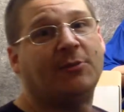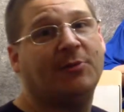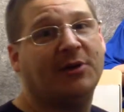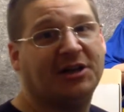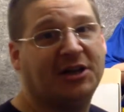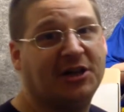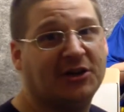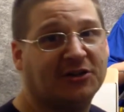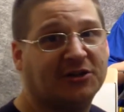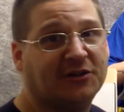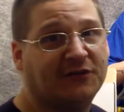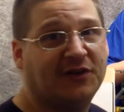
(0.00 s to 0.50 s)

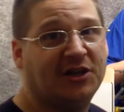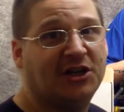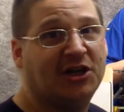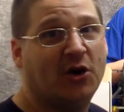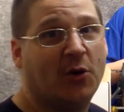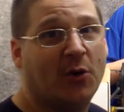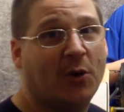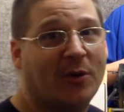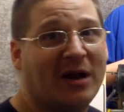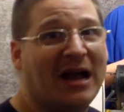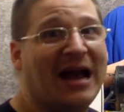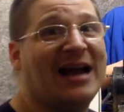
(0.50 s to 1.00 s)
But here's a
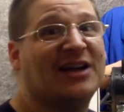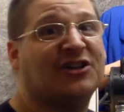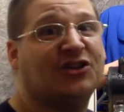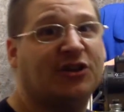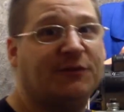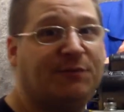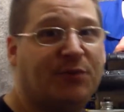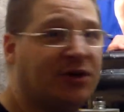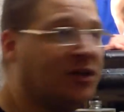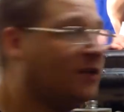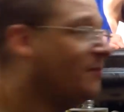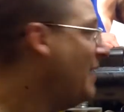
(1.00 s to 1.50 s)
video where we're
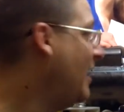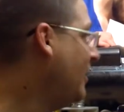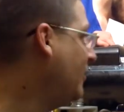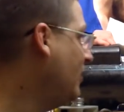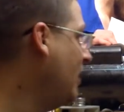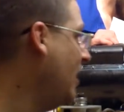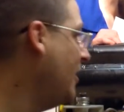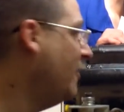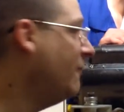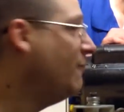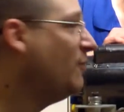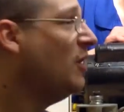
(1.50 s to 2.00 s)
actually putting it back
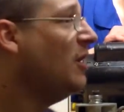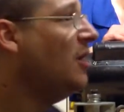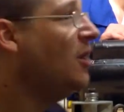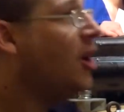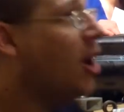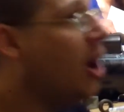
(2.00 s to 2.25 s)
together.